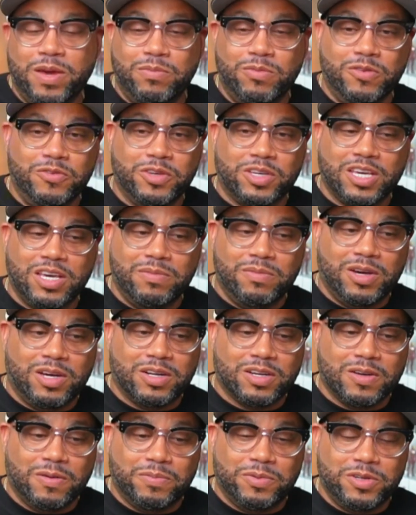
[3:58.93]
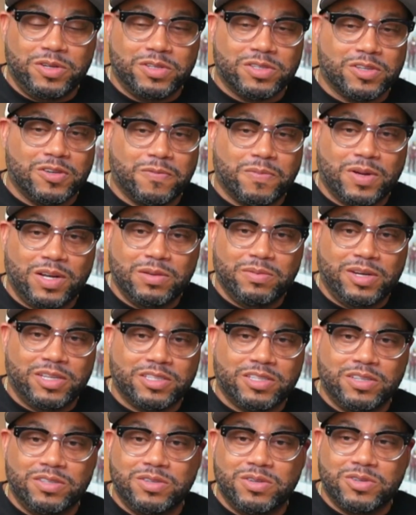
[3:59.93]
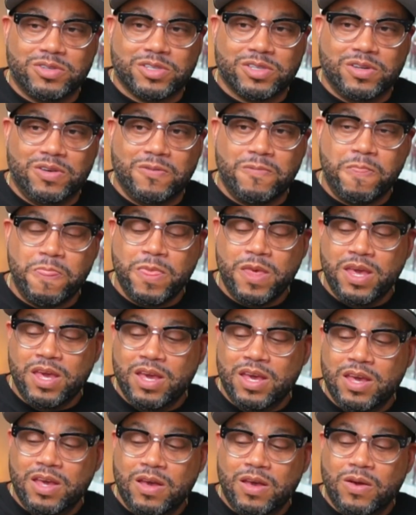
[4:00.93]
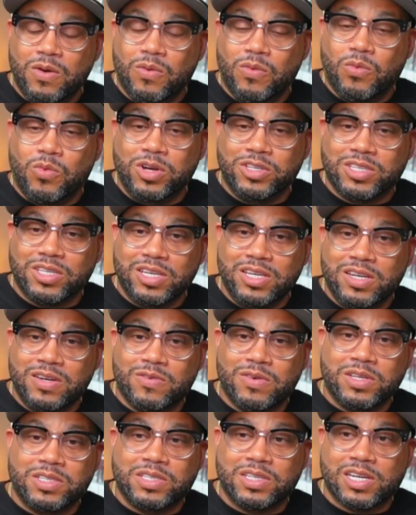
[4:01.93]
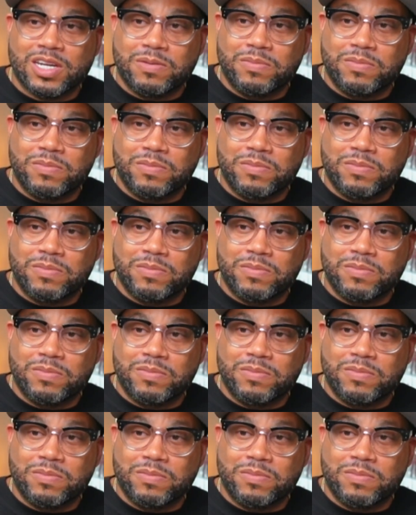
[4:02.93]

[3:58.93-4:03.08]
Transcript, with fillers: that movie came out a couple years ago, probably about 10 years ago. What's interesting